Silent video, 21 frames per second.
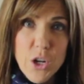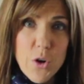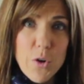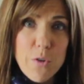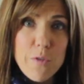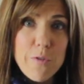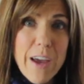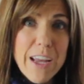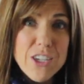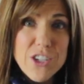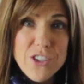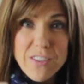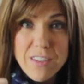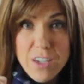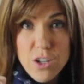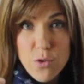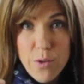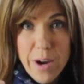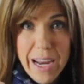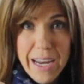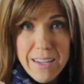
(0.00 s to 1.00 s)

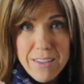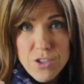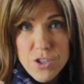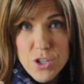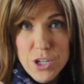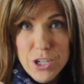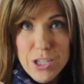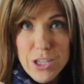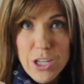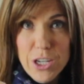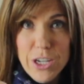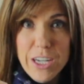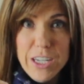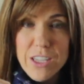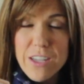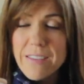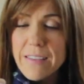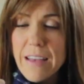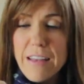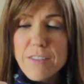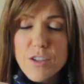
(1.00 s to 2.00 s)
Veggies and grains, you can look
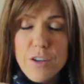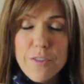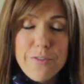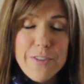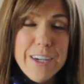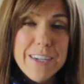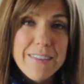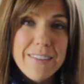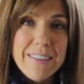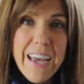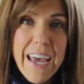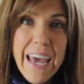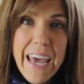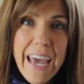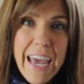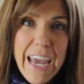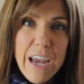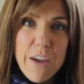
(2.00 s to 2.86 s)
at the size of your fist.